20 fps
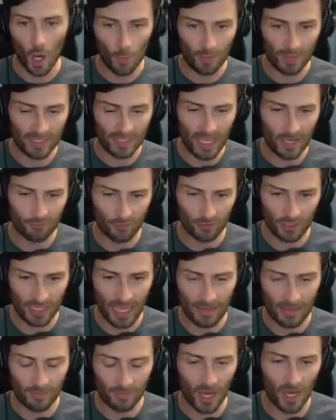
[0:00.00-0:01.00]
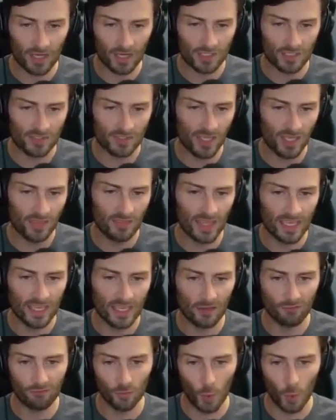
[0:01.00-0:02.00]
Open date for the Gamecocks. Then they
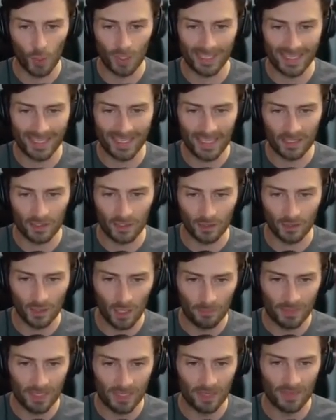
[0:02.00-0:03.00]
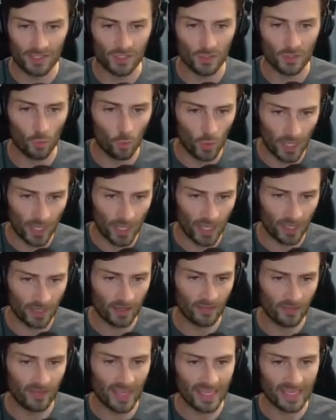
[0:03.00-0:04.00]
get Florida in Columbia. That's a
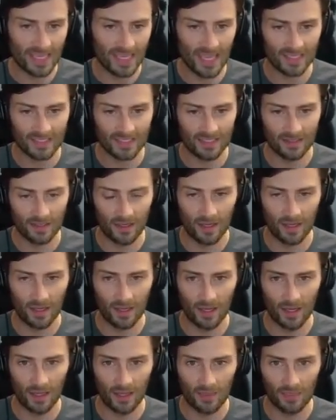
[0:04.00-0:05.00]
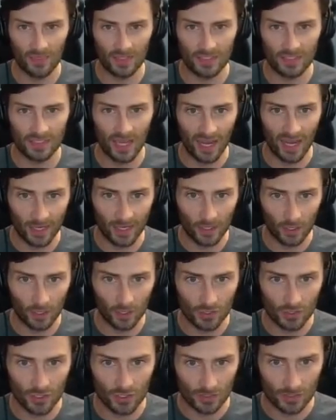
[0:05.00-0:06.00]
win. They get the
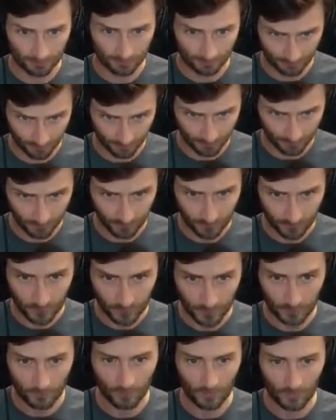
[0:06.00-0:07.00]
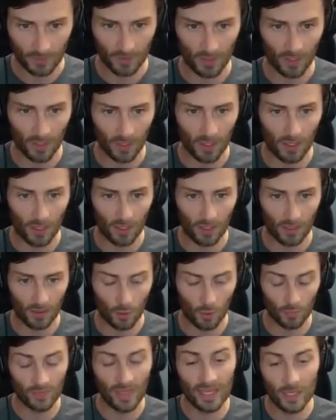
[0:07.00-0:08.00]
Tigers,
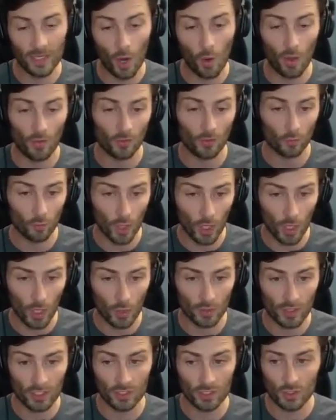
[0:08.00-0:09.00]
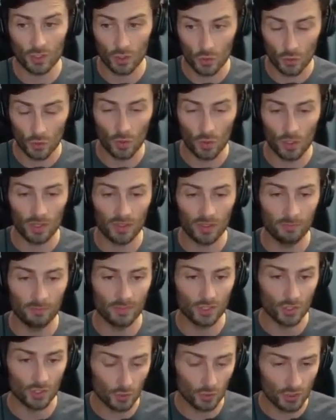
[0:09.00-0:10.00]
or they go on the road to the
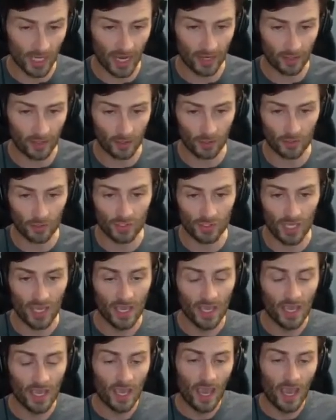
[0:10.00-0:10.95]
Mizzou Tigers.